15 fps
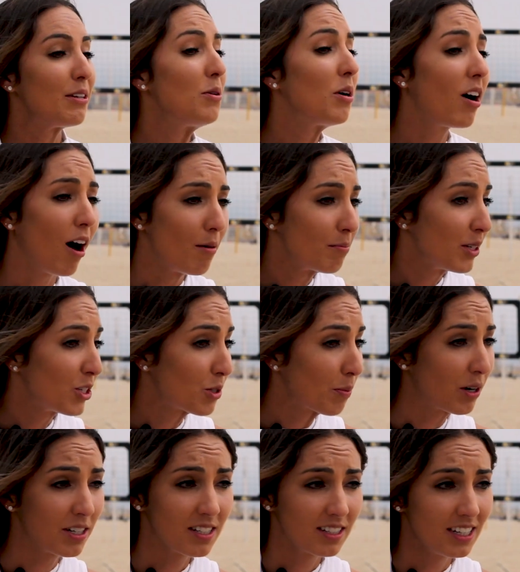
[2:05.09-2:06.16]
You accomplished
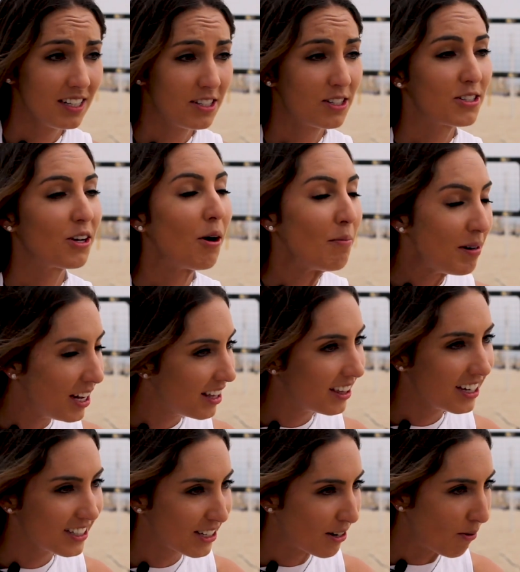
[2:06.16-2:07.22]
personally so many
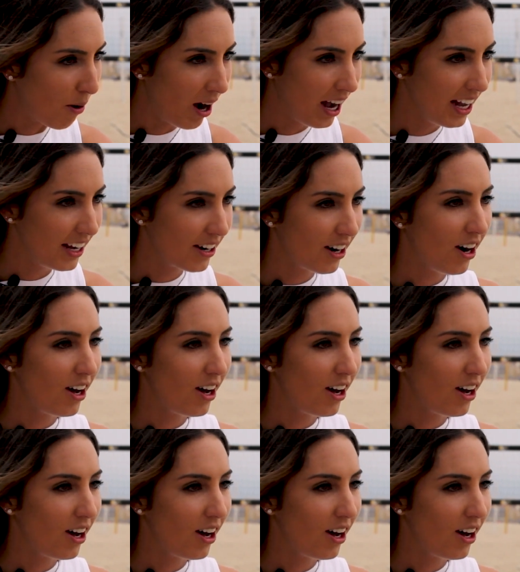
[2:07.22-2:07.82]
things at Hawaii. You're